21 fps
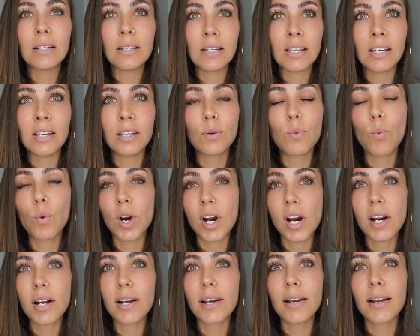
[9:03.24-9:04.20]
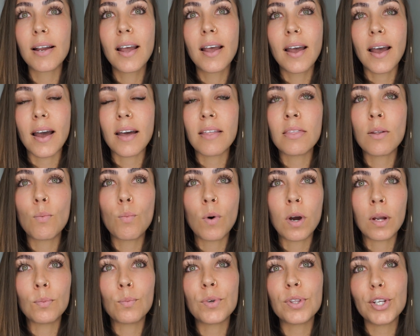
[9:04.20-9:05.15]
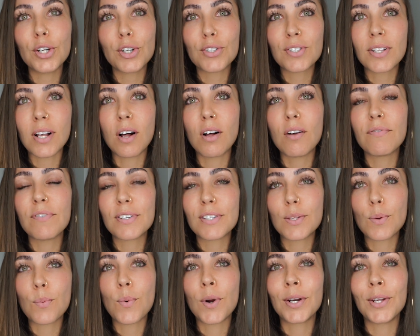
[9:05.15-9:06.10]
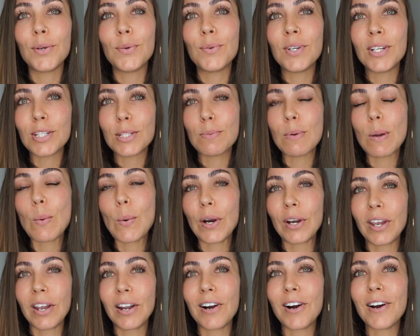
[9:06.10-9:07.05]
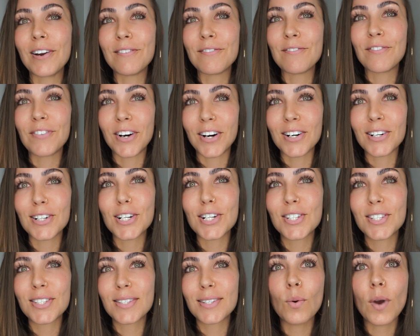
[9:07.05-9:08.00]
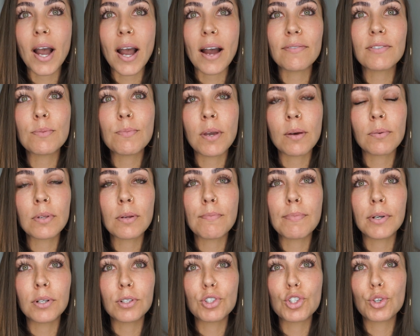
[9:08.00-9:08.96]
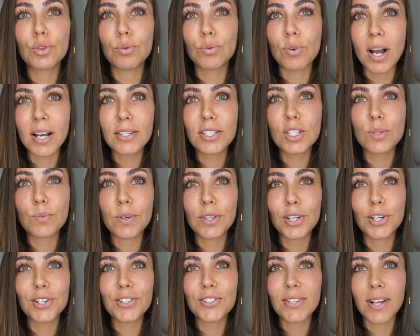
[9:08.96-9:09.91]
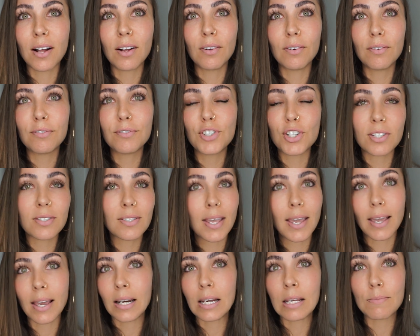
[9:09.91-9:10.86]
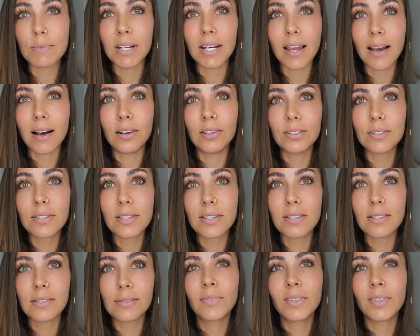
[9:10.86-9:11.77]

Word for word: need work, and the one with yourself is the one you need to be working on first. You have to be able to build trust with yourself, just like anybody else.